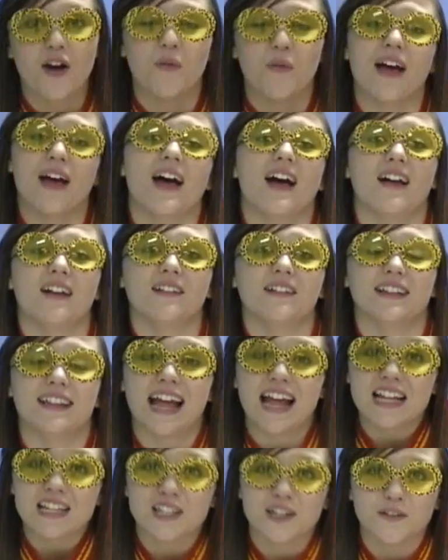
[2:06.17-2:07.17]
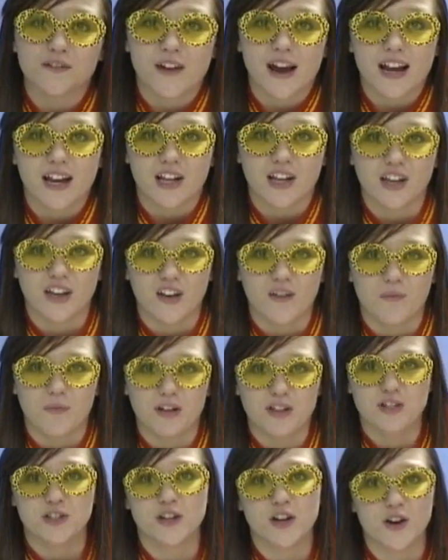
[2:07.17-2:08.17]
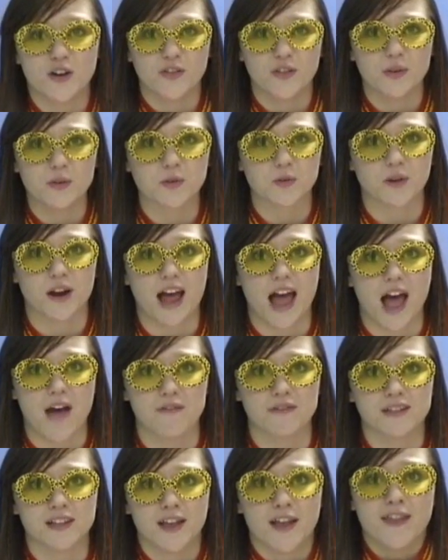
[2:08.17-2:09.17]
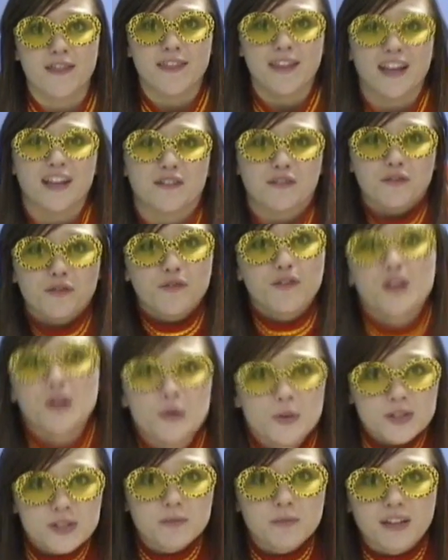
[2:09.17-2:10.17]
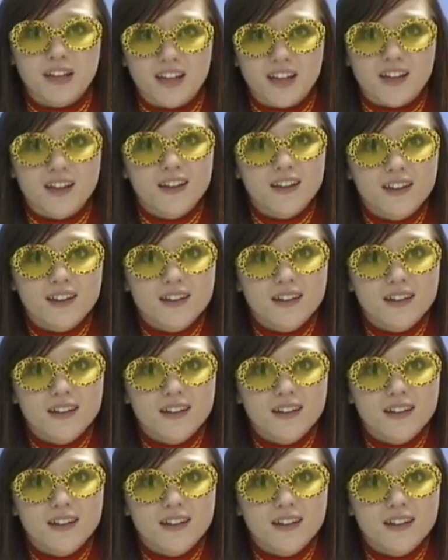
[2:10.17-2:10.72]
Well, that's all fine and good, but you know, those graphs, they confuse me.